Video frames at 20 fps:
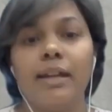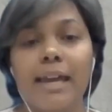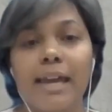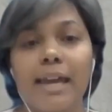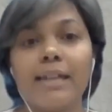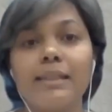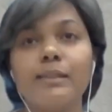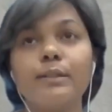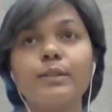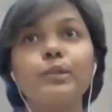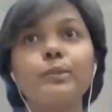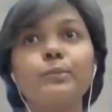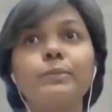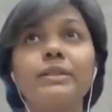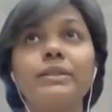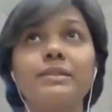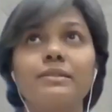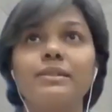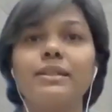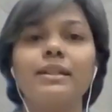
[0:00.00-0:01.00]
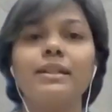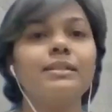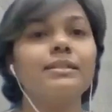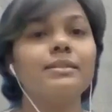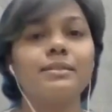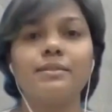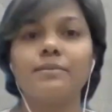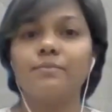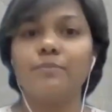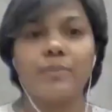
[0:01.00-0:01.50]
And this misery
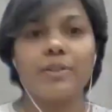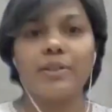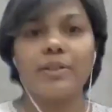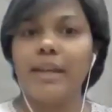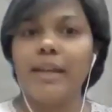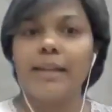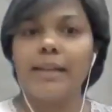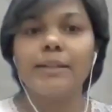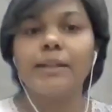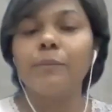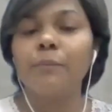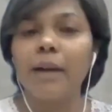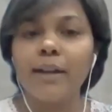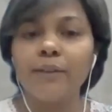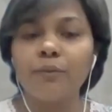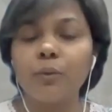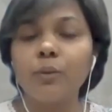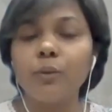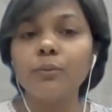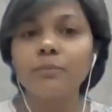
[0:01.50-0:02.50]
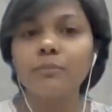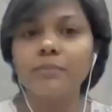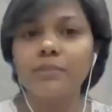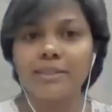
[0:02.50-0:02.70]
is created by whom?